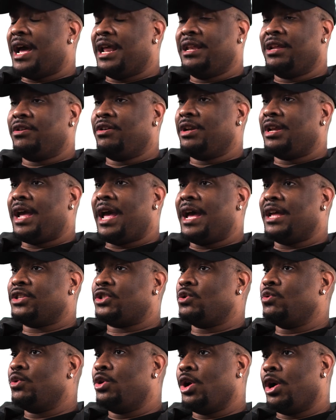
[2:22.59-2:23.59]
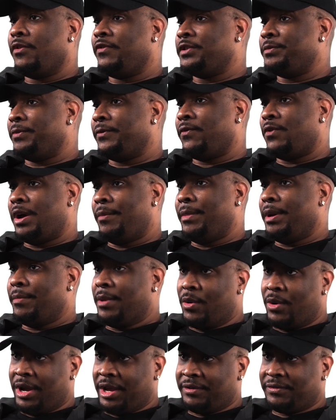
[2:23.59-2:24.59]
I literally had 2 girlfriends before I met
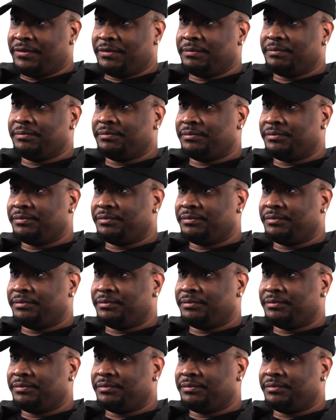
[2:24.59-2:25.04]
my wife.